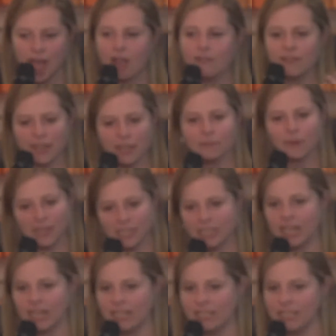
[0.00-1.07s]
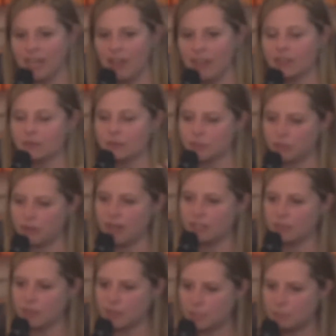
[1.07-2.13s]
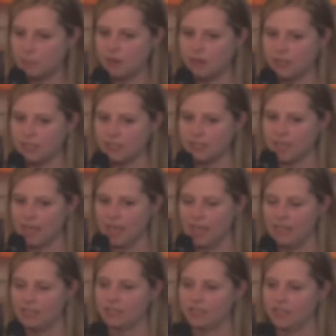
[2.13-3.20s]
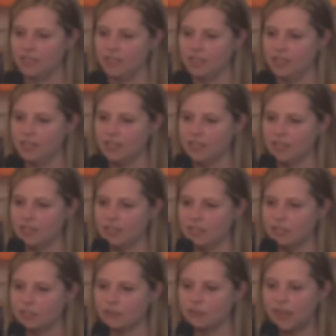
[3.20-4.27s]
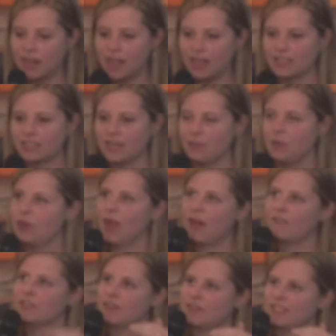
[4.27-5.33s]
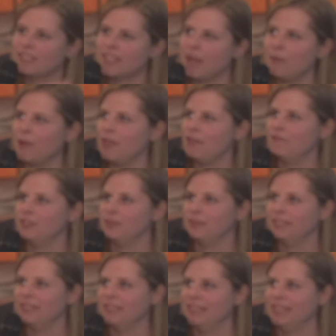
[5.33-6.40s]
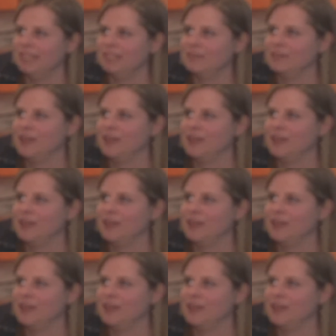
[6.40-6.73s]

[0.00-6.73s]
I really appreciated it. I think it was great to experience that and to realise that we don't have to have a set way of doing things.